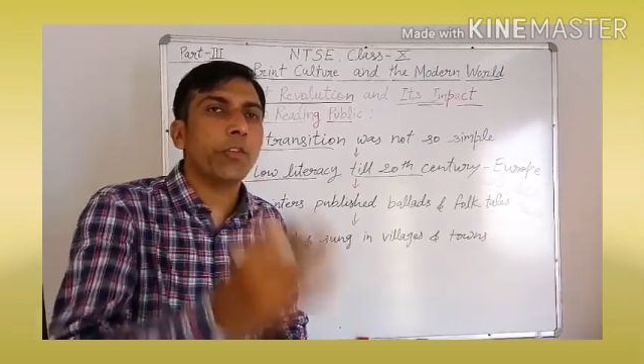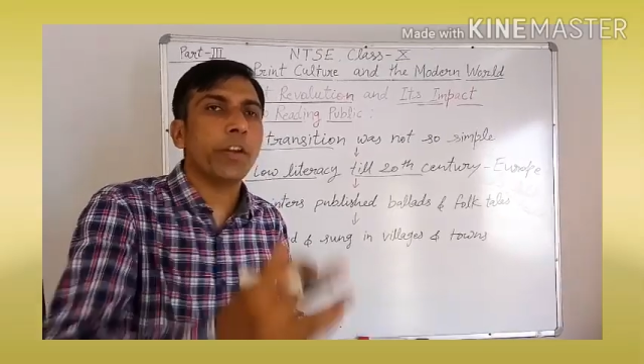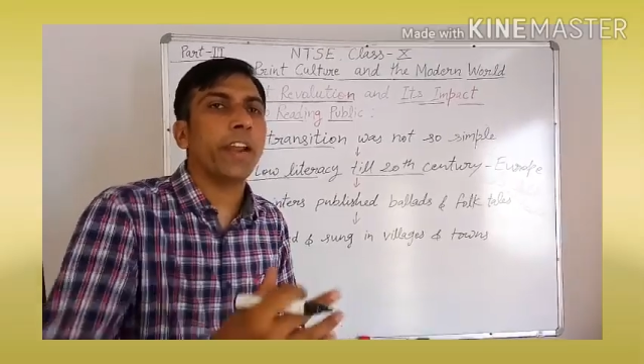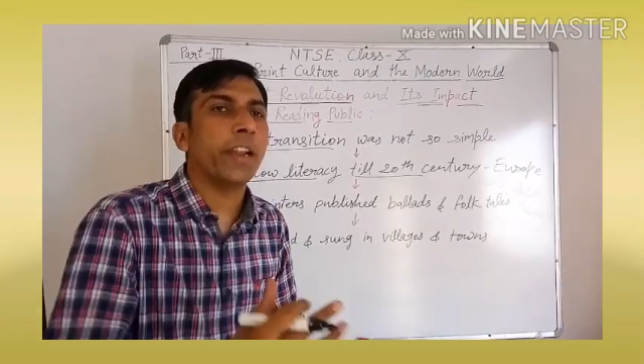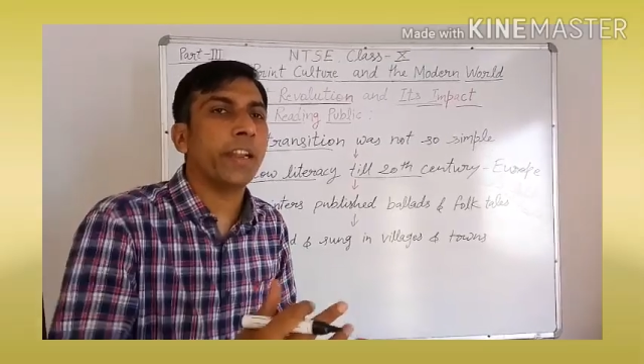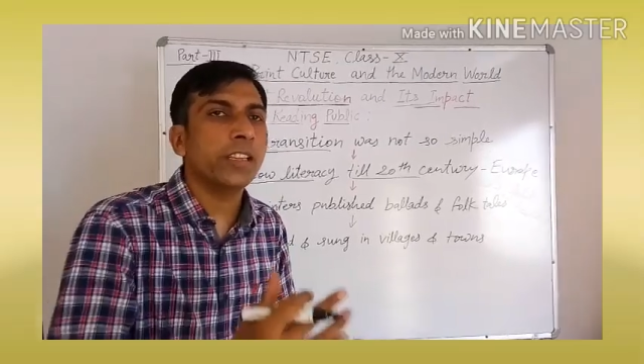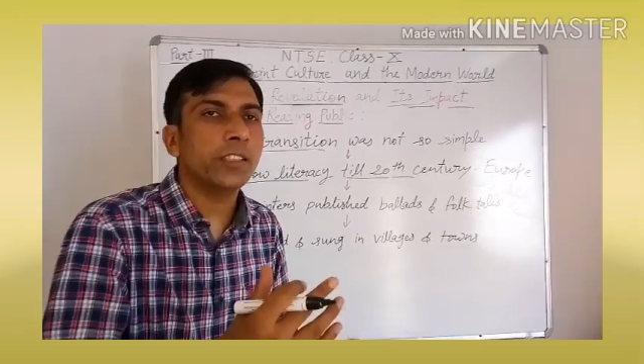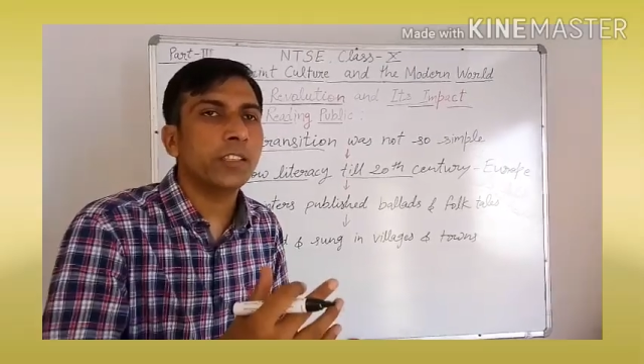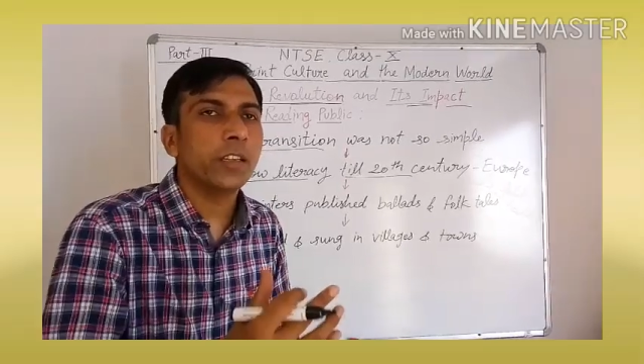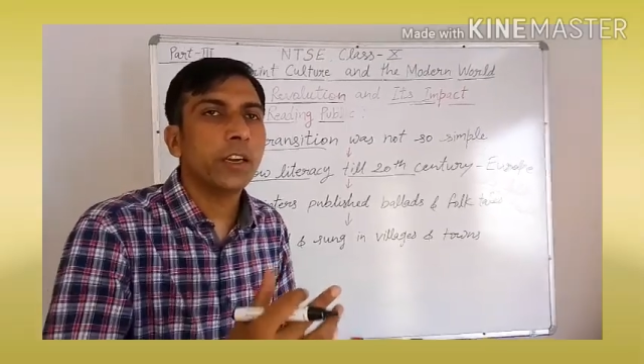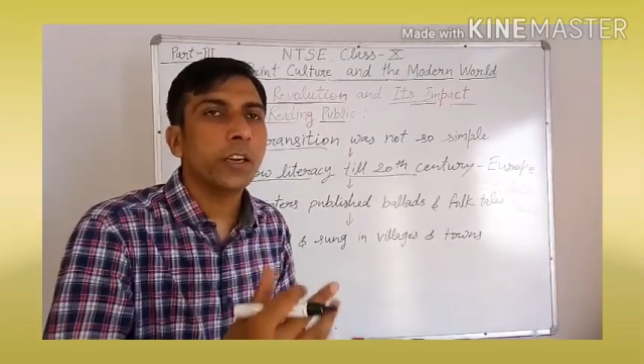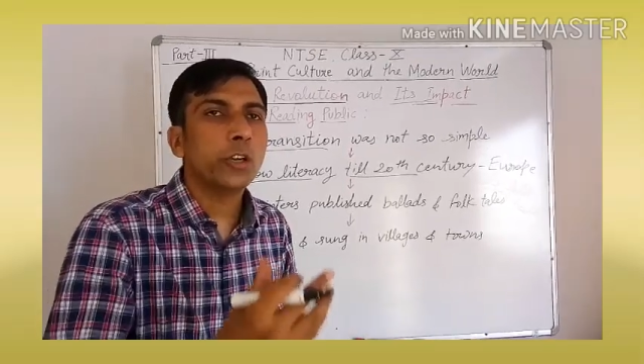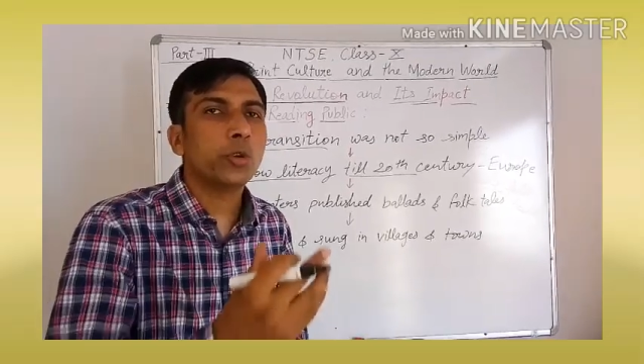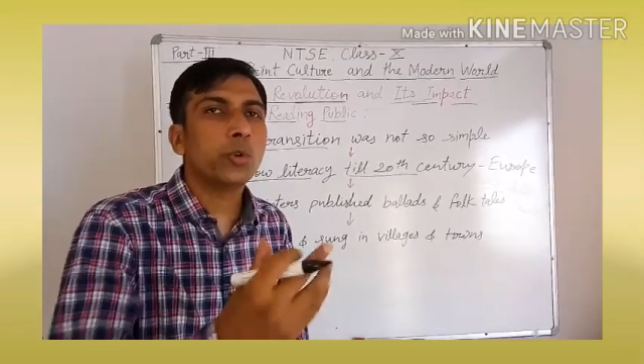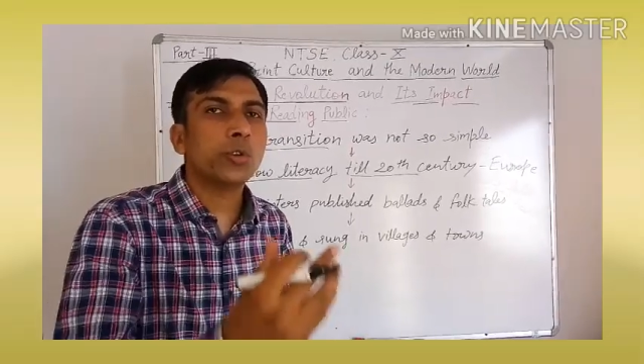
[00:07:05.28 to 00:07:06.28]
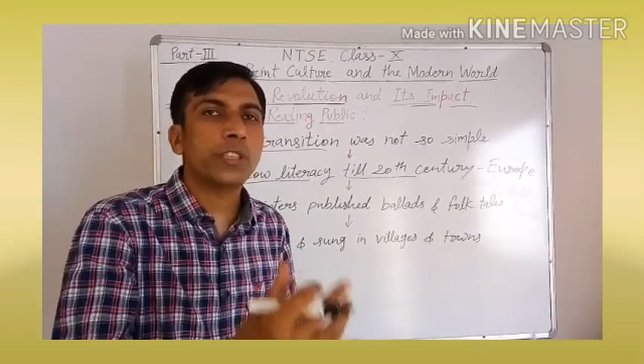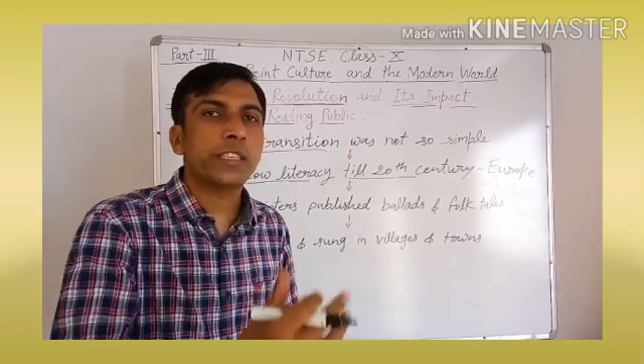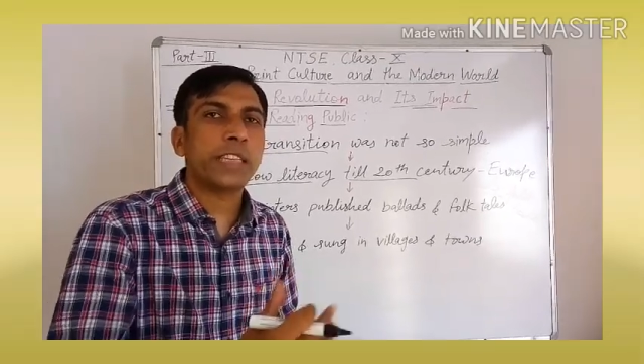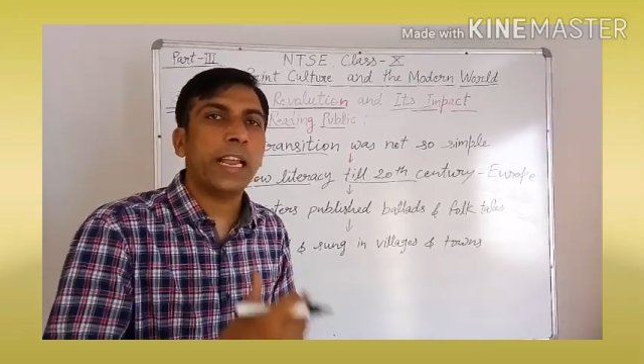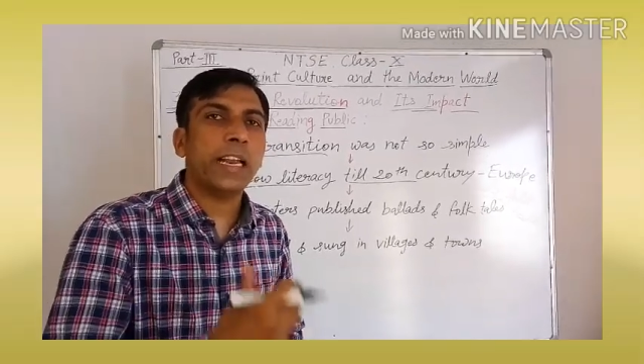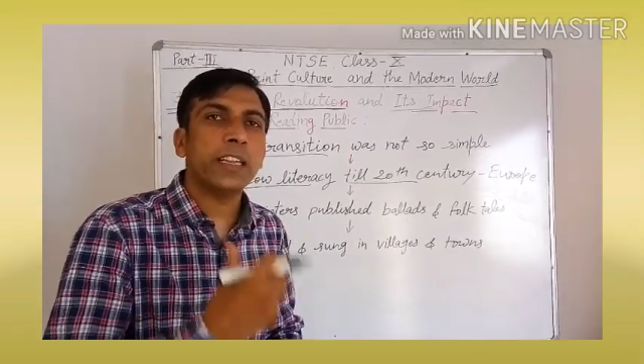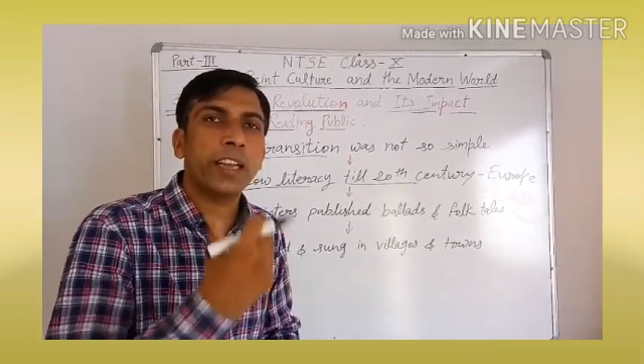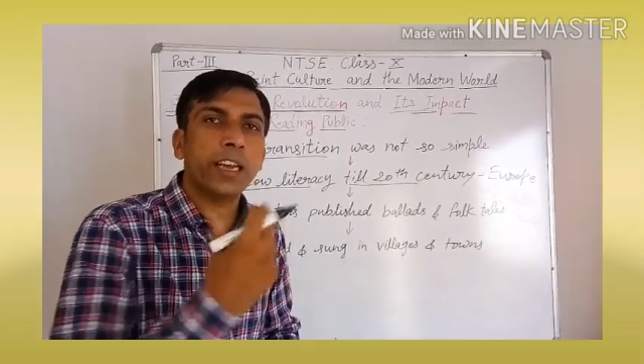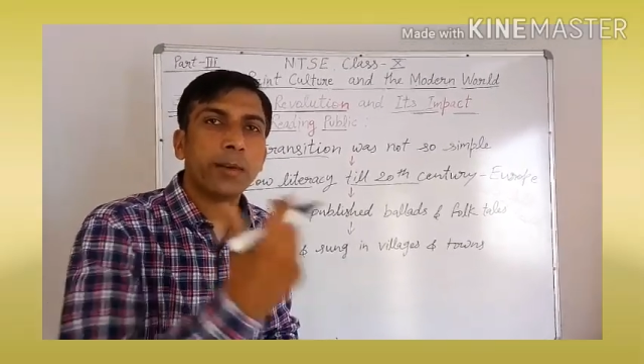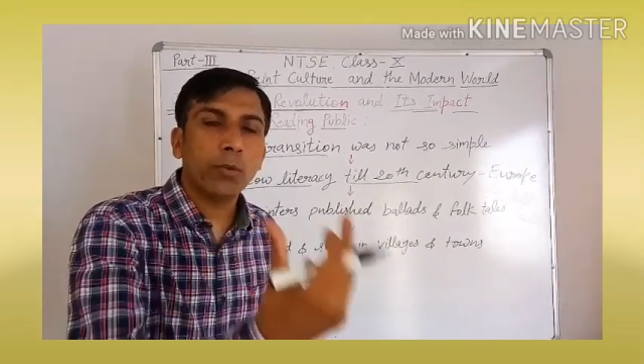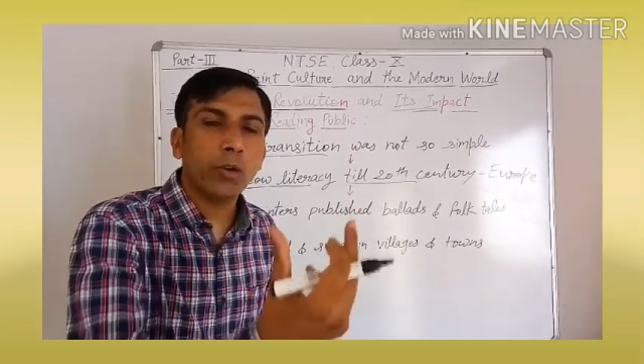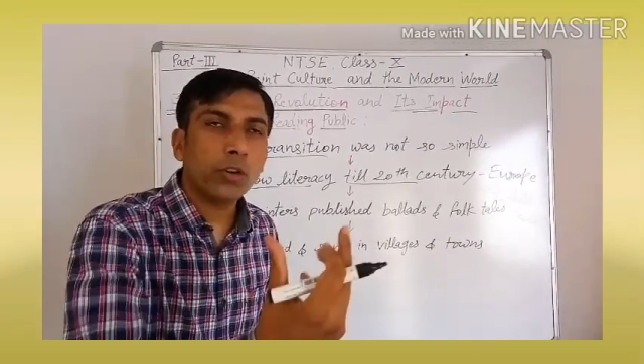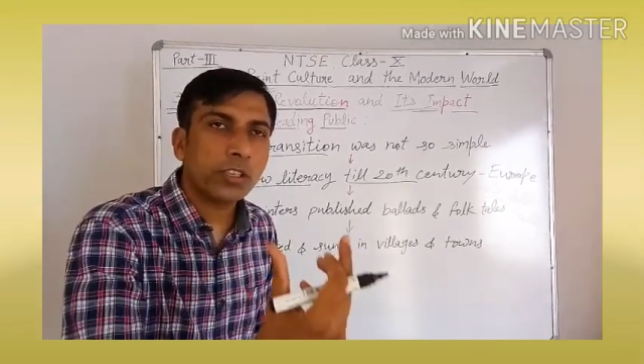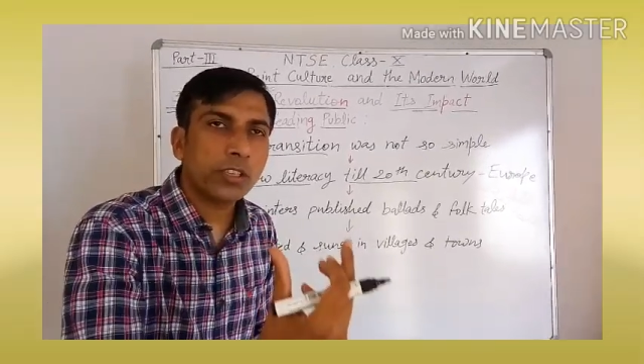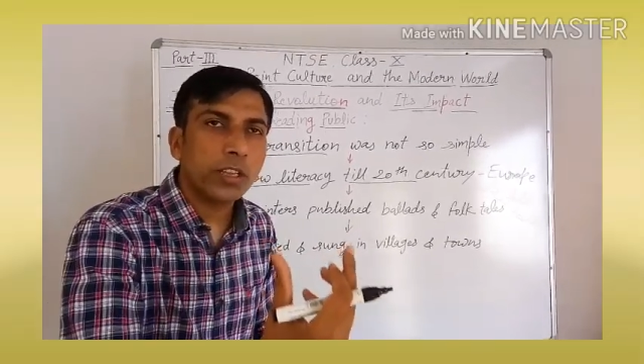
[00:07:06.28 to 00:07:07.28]
ways to sell their
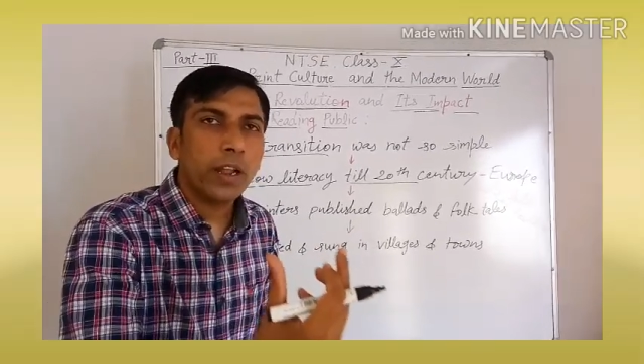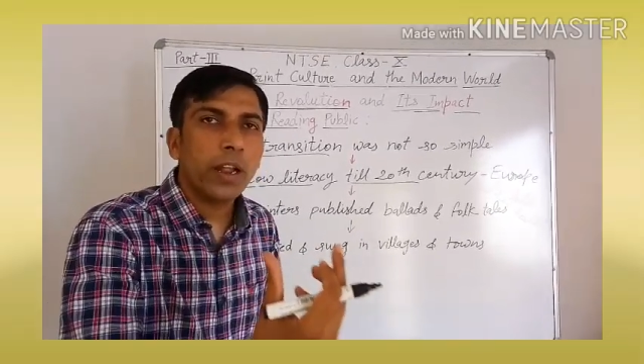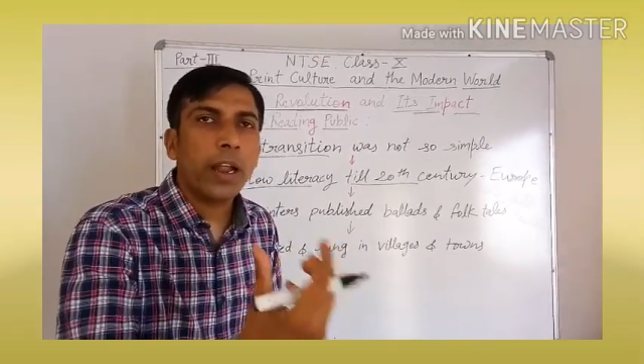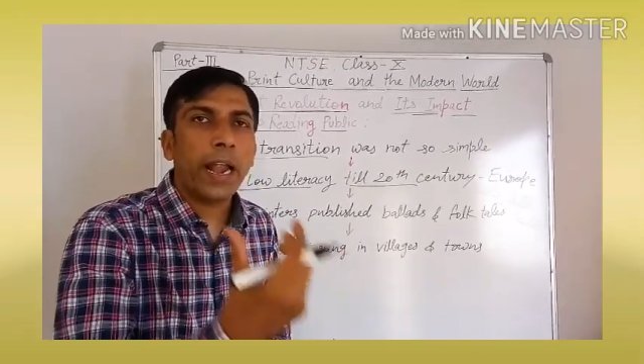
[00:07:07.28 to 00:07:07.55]
books